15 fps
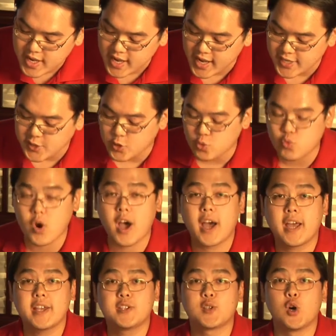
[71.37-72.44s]
as
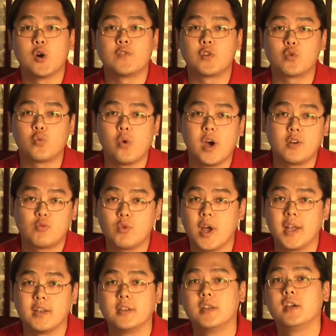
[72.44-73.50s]
rise over
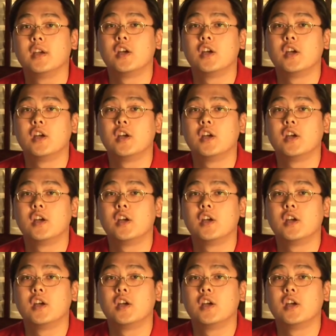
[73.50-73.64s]
run.